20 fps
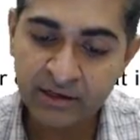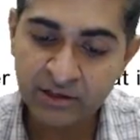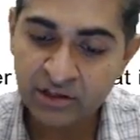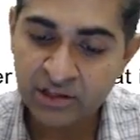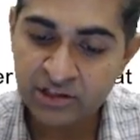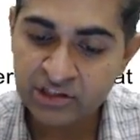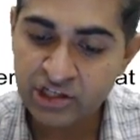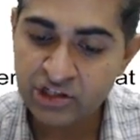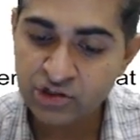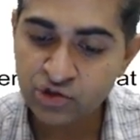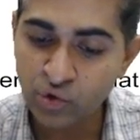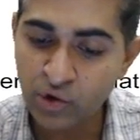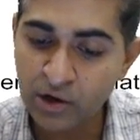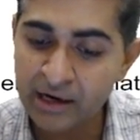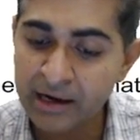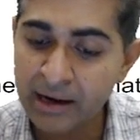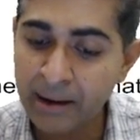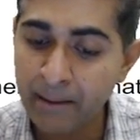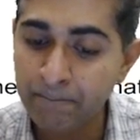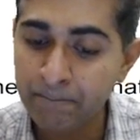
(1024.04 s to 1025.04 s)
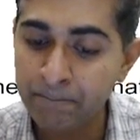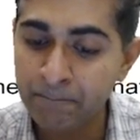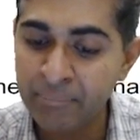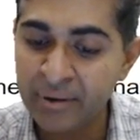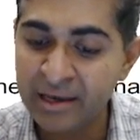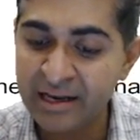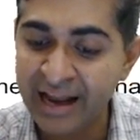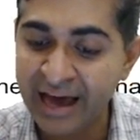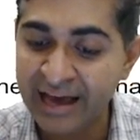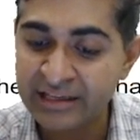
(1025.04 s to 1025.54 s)
this is your
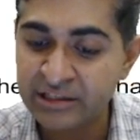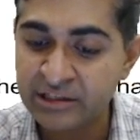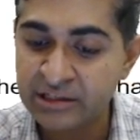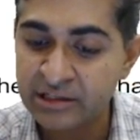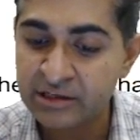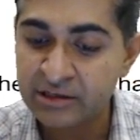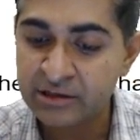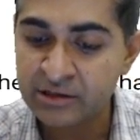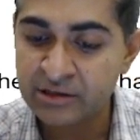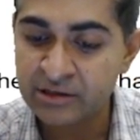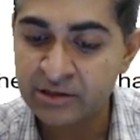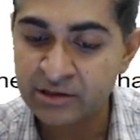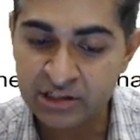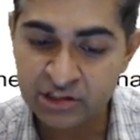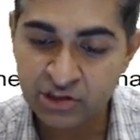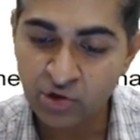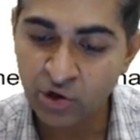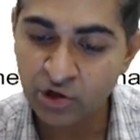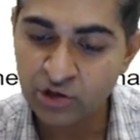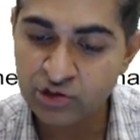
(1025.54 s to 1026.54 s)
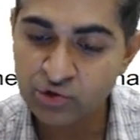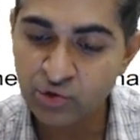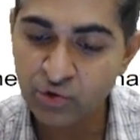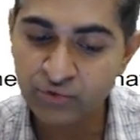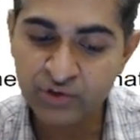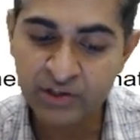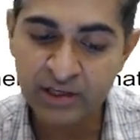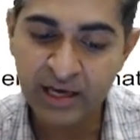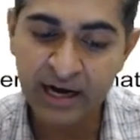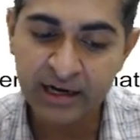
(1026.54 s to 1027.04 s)
benign. This also
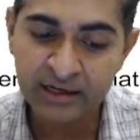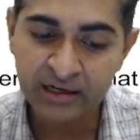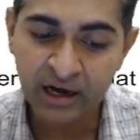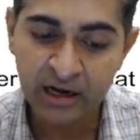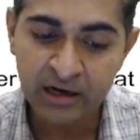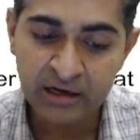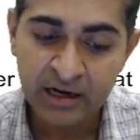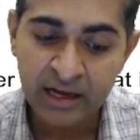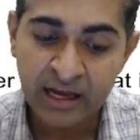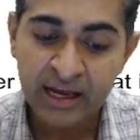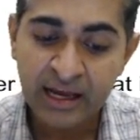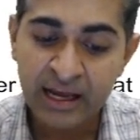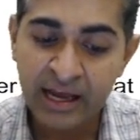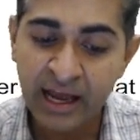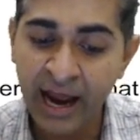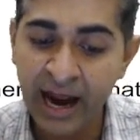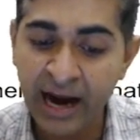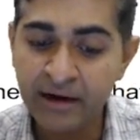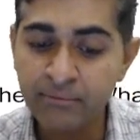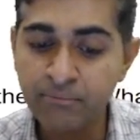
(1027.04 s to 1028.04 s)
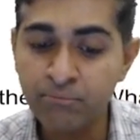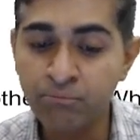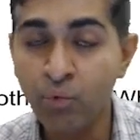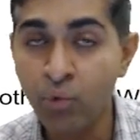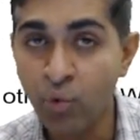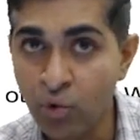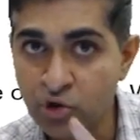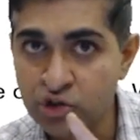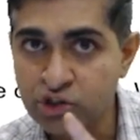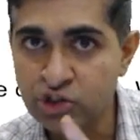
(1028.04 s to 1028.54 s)
we had done. And
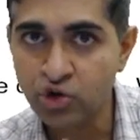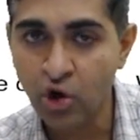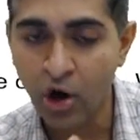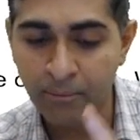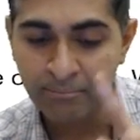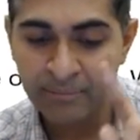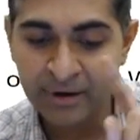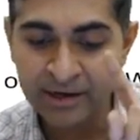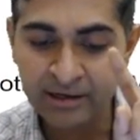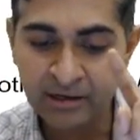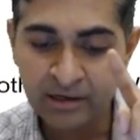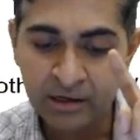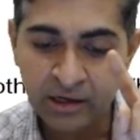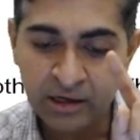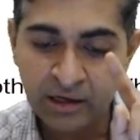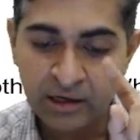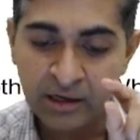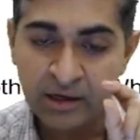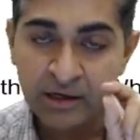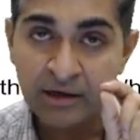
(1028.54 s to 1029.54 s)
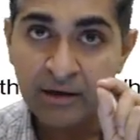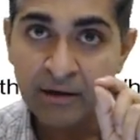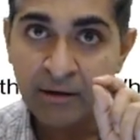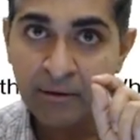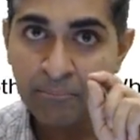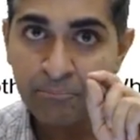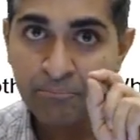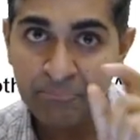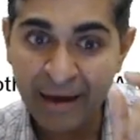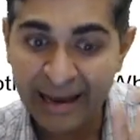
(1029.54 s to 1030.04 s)
most common
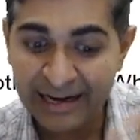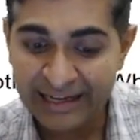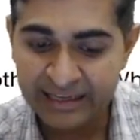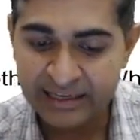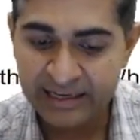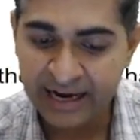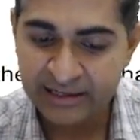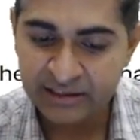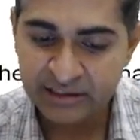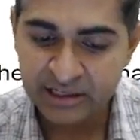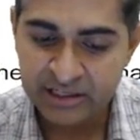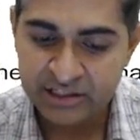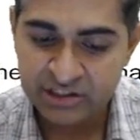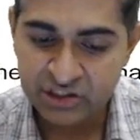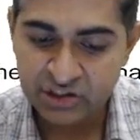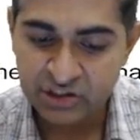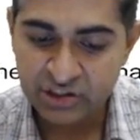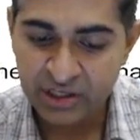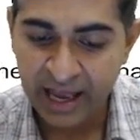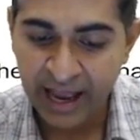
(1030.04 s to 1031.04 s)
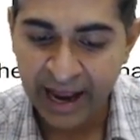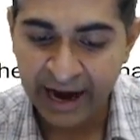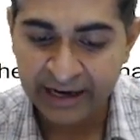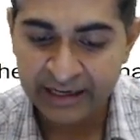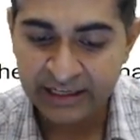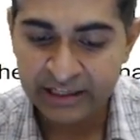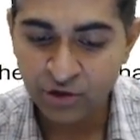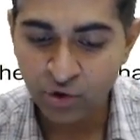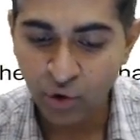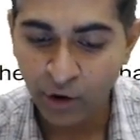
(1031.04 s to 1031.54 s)
malignant is
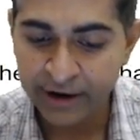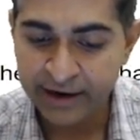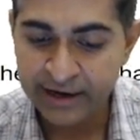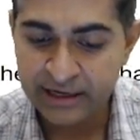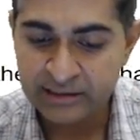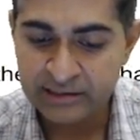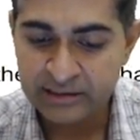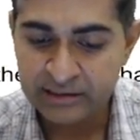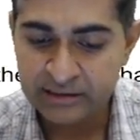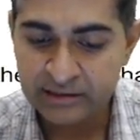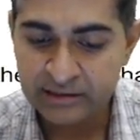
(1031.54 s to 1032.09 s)
adenosystic